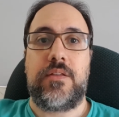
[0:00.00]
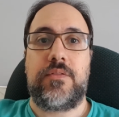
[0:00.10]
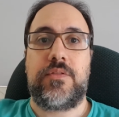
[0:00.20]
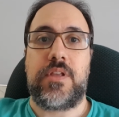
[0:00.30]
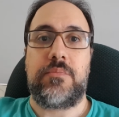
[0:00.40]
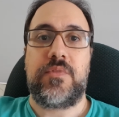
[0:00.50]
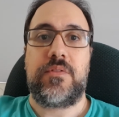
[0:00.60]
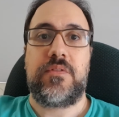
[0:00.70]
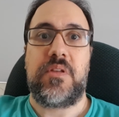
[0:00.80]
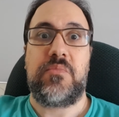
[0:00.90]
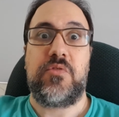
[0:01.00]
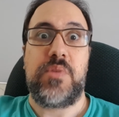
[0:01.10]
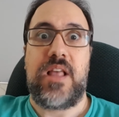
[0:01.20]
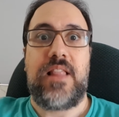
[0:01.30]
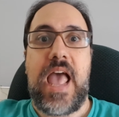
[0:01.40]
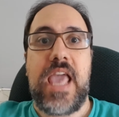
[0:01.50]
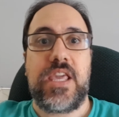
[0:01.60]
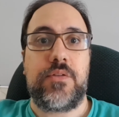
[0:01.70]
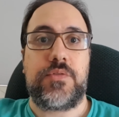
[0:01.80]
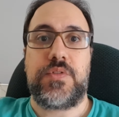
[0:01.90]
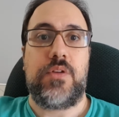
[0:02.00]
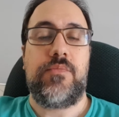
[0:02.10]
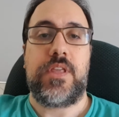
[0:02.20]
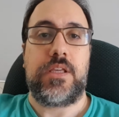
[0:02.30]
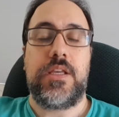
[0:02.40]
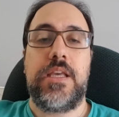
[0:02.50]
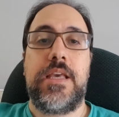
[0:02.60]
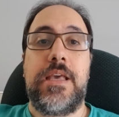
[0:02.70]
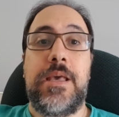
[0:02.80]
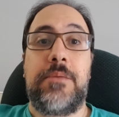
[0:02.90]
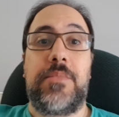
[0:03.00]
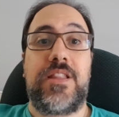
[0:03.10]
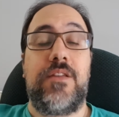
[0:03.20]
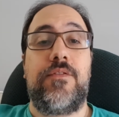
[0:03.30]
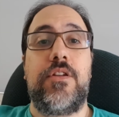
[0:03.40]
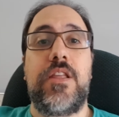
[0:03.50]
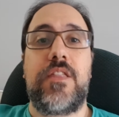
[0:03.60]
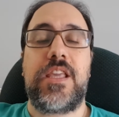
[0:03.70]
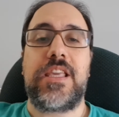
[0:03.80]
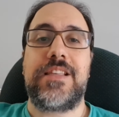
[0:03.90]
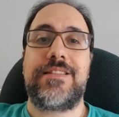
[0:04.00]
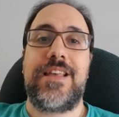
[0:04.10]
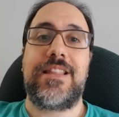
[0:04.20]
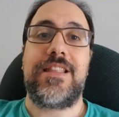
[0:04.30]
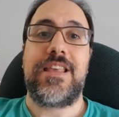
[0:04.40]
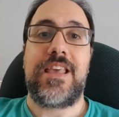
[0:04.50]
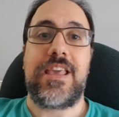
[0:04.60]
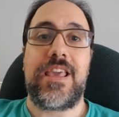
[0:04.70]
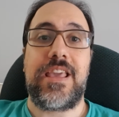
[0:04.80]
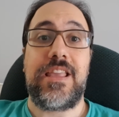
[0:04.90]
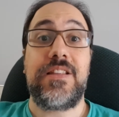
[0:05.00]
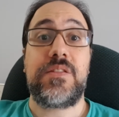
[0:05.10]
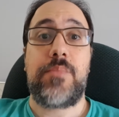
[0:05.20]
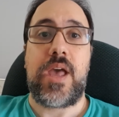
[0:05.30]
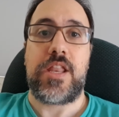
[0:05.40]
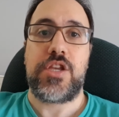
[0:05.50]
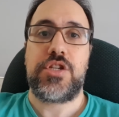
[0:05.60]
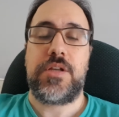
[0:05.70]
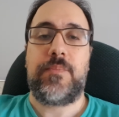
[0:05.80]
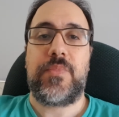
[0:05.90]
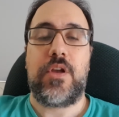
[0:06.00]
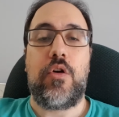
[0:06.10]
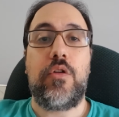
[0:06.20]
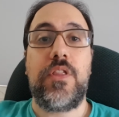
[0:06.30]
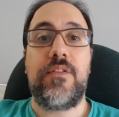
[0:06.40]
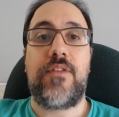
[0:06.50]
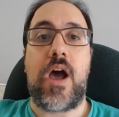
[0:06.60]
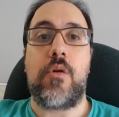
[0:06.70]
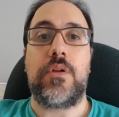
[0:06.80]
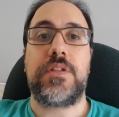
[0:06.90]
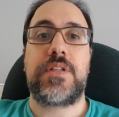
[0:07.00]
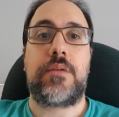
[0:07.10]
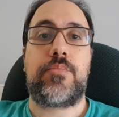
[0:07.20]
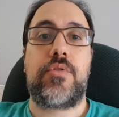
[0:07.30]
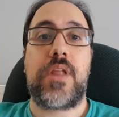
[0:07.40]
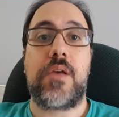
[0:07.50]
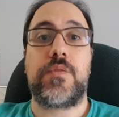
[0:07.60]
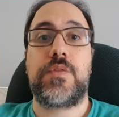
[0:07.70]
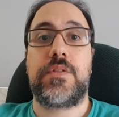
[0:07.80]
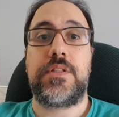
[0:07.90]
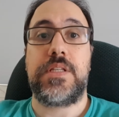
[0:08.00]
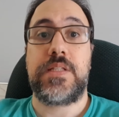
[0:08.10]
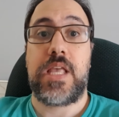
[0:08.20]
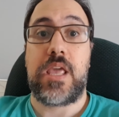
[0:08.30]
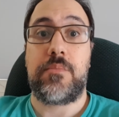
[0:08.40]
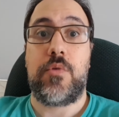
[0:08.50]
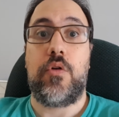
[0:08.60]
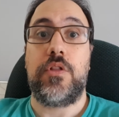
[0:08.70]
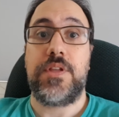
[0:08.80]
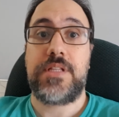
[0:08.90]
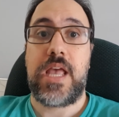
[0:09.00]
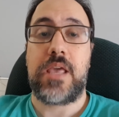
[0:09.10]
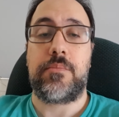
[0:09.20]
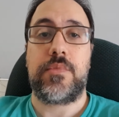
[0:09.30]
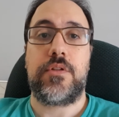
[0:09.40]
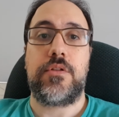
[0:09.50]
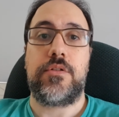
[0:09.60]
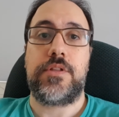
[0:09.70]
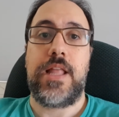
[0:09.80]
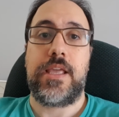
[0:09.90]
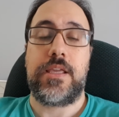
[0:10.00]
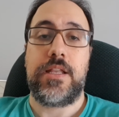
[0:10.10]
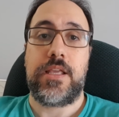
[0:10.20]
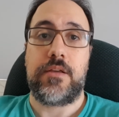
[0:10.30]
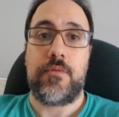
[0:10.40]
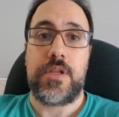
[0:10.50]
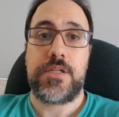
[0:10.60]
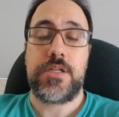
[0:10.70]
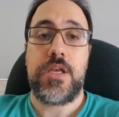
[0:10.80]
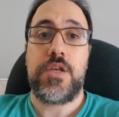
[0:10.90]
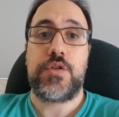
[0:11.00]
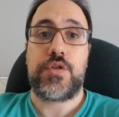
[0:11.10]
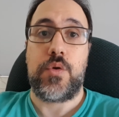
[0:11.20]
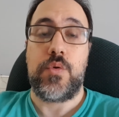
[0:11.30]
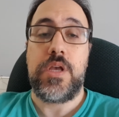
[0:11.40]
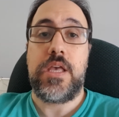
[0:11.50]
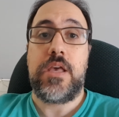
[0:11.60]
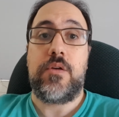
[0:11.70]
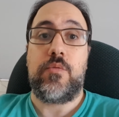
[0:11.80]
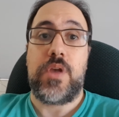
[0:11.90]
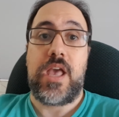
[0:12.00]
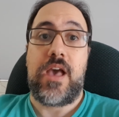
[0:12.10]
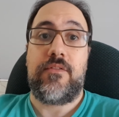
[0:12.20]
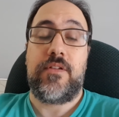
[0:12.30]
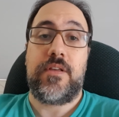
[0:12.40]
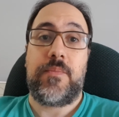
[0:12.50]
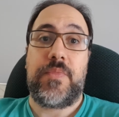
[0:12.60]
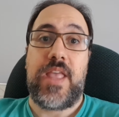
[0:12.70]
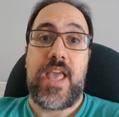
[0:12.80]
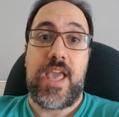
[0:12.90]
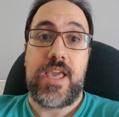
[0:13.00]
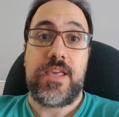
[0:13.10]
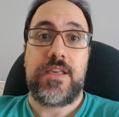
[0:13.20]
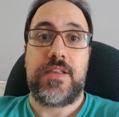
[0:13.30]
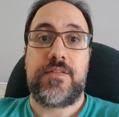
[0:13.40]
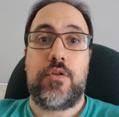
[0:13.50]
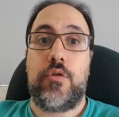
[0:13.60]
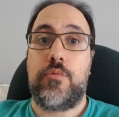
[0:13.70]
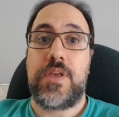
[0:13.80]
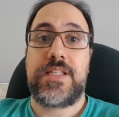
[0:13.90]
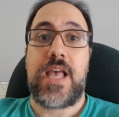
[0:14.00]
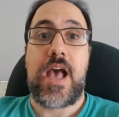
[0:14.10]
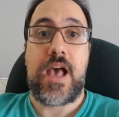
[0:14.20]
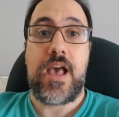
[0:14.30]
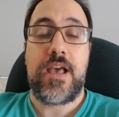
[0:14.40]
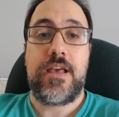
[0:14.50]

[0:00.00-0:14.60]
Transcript: seems to be alike or something. But the funny thing is that in Spanish, all the vowels are pronounced the same all the time, not like in English. So we have A is always A,